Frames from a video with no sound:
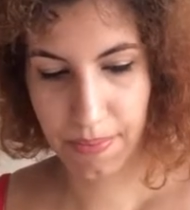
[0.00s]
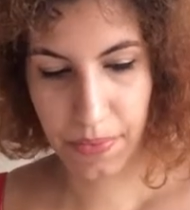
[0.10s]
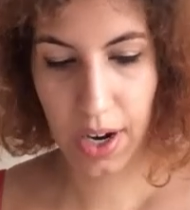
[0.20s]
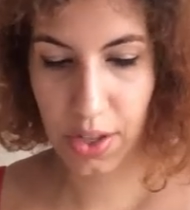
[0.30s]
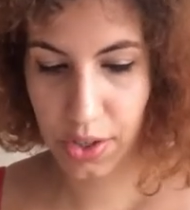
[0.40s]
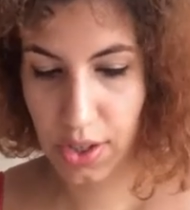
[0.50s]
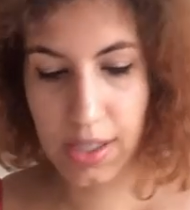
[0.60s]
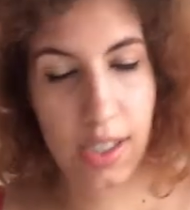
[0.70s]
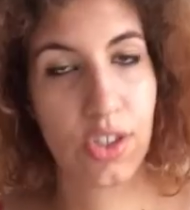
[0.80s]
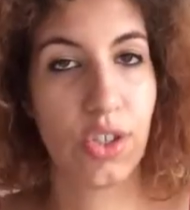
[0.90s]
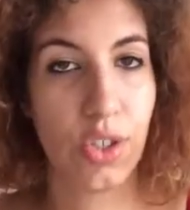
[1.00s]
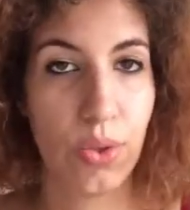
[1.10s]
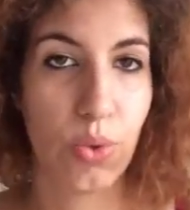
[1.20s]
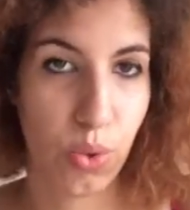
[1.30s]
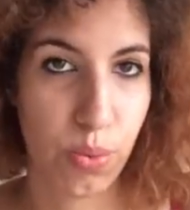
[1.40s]
For others, it's
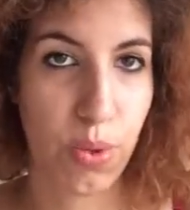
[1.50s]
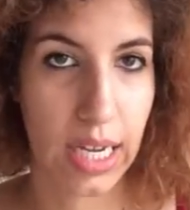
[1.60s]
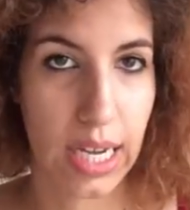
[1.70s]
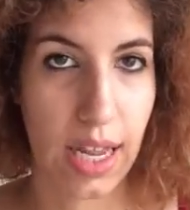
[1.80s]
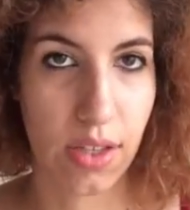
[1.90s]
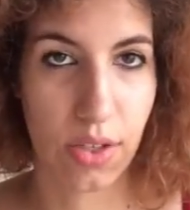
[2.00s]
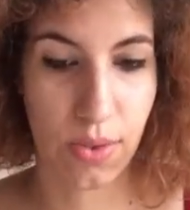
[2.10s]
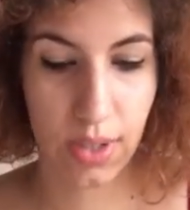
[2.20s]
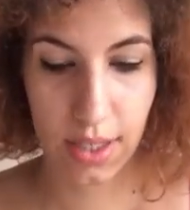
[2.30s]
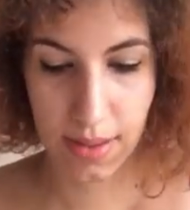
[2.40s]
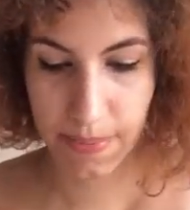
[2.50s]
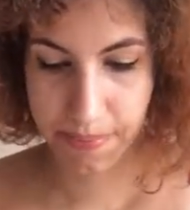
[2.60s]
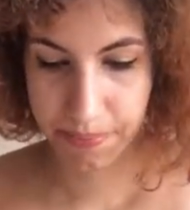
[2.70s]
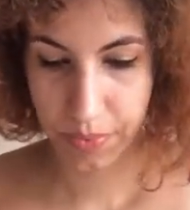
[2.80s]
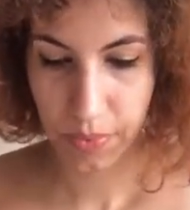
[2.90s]
you who's putting an end to it
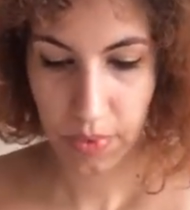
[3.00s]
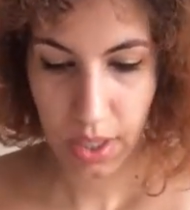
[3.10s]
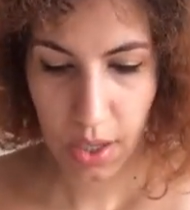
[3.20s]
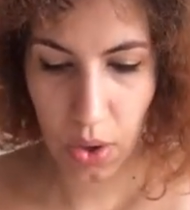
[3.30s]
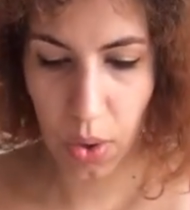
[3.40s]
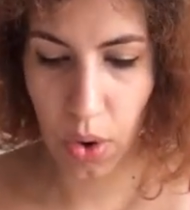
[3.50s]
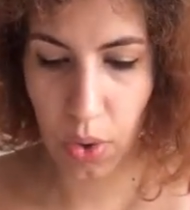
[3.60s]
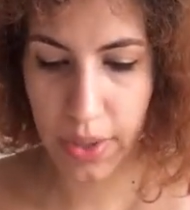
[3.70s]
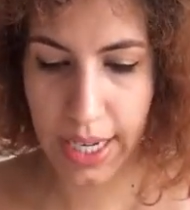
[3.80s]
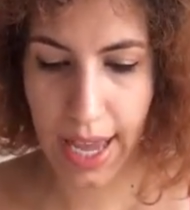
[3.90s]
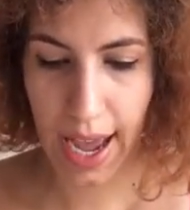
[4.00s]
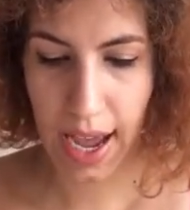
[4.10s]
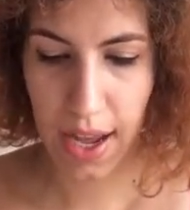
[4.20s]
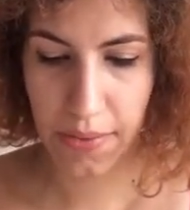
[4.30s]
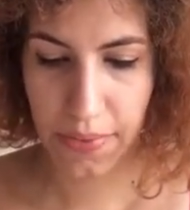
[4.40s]
or already
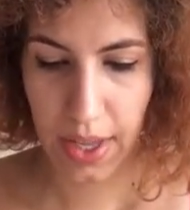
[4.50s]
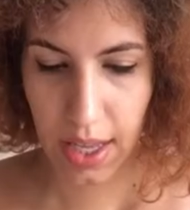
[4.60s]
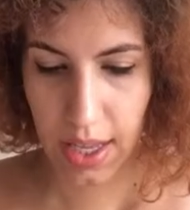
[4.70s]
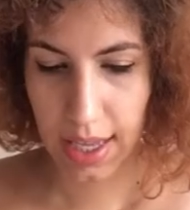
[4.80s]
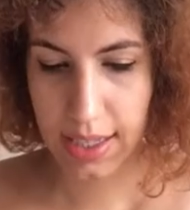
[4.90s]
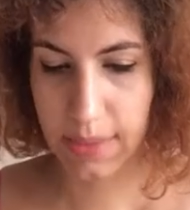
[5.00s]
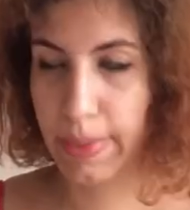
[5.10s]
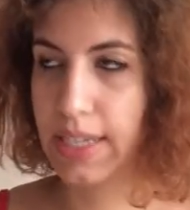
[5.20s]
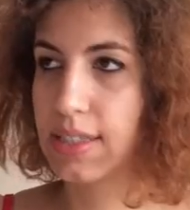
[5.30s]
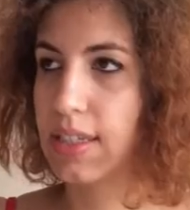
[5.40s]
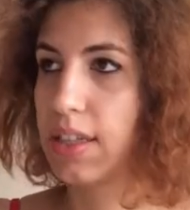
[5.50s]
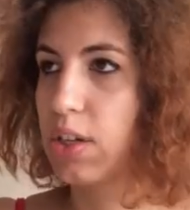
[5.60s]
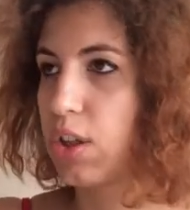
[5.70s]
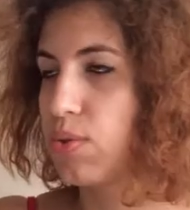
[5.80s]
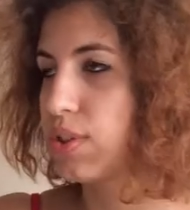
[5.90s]
have. It's basically
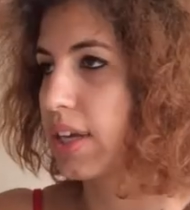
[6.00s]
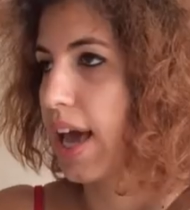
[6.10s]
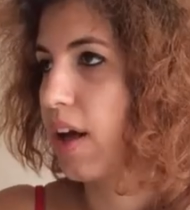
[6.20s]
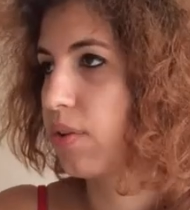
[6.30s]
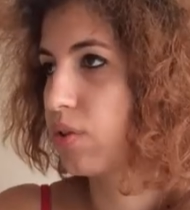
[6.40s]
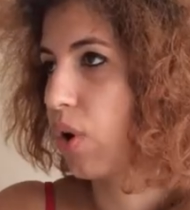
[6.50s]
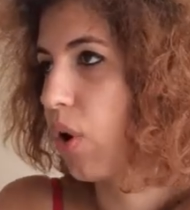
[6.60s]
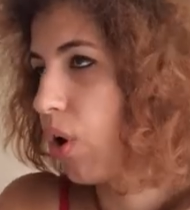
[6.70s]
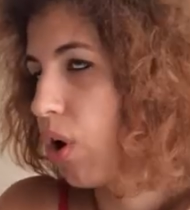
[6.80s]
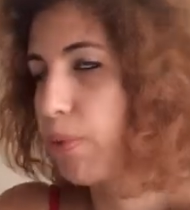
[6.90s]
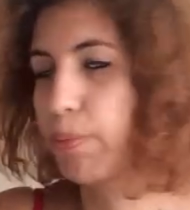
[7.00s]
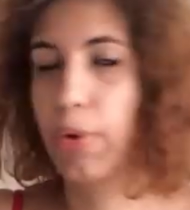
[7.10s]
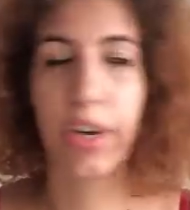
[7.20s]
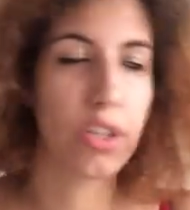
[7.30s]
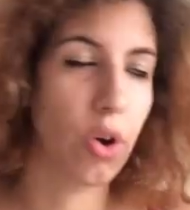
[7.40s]
closing out the whole
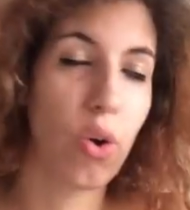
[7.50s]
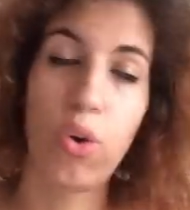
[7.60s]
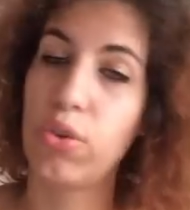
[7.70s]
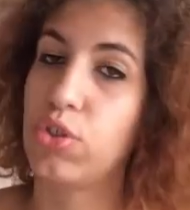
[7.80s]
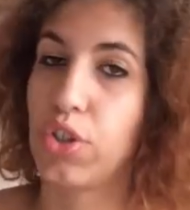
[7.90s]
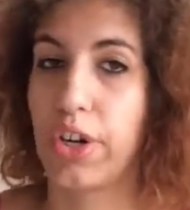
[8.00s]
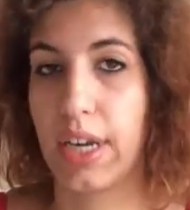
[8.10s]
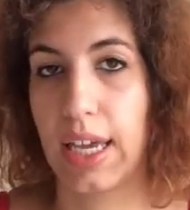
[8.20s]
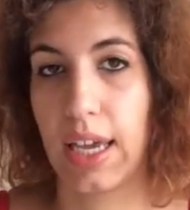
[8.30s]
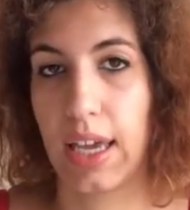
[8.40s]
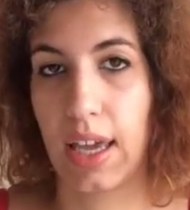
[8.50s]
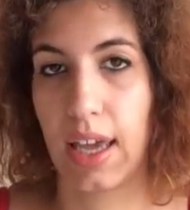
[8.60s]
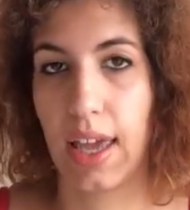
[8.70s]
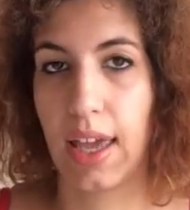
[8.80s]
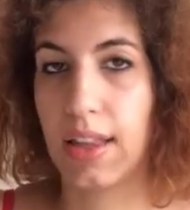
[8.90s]
book, the whole journey,
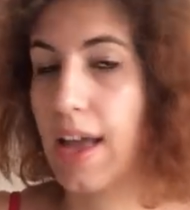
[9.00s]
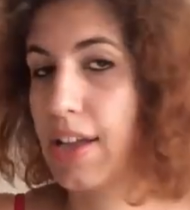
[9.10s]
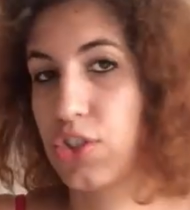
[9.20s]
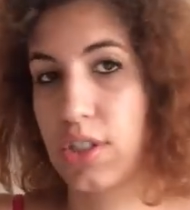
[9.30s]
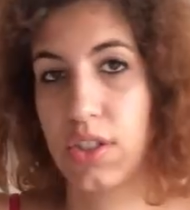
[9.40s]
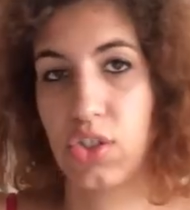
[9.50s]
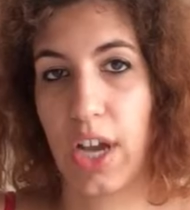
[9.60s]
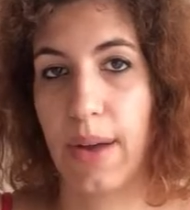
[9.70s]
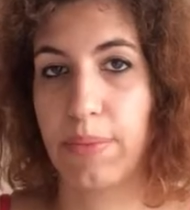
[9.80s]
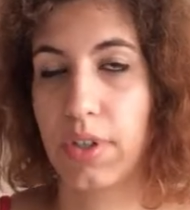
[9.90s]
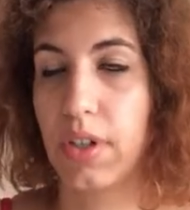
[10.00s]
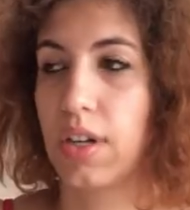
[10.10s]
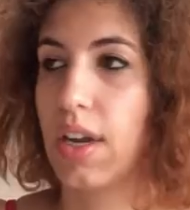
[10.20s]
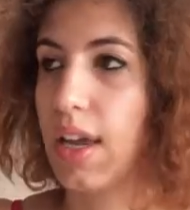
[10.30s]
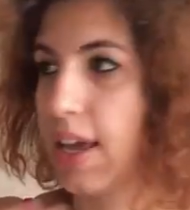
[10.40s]
and not just a chapter,
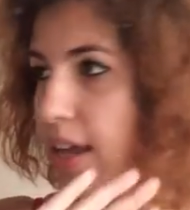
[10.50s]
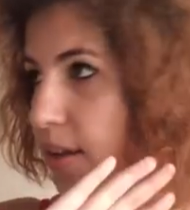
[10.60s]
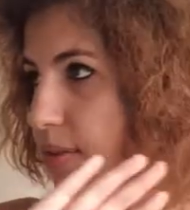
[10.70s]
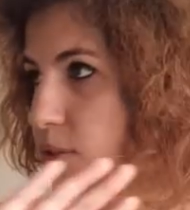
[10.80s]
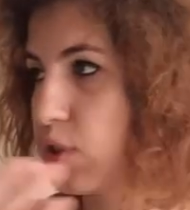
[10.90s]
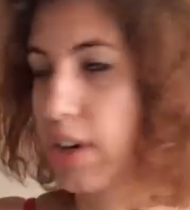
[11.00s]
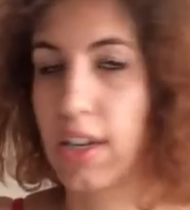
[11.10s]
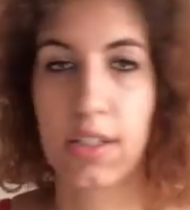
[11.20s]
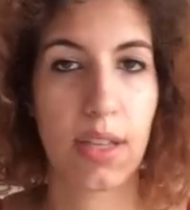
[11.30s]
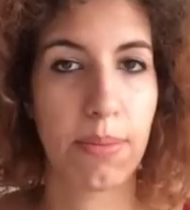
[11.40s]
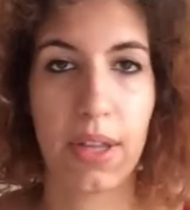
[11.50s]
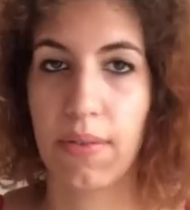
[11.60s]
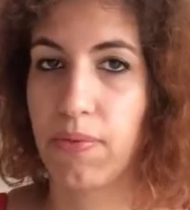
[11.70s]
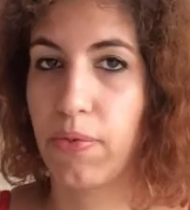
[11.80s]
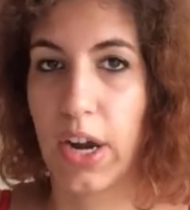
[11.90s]
and starting something
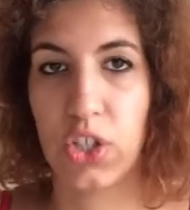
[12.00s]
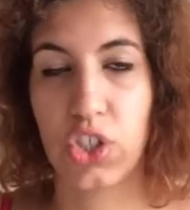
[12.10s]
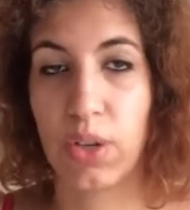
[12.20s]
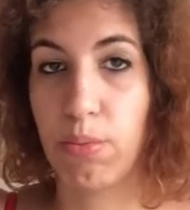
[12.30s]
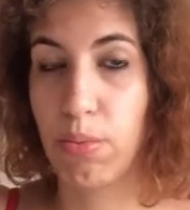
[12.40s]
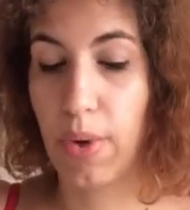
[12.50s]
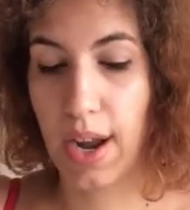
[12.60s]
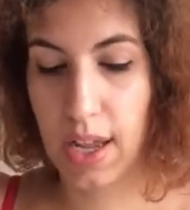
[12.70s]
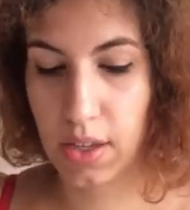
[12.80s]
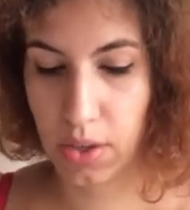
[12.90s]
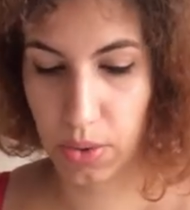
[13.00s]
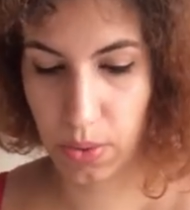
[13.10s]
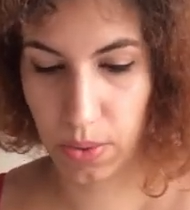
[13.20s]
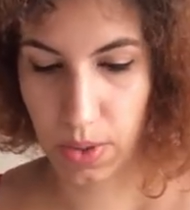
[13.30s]
fresh and brand new.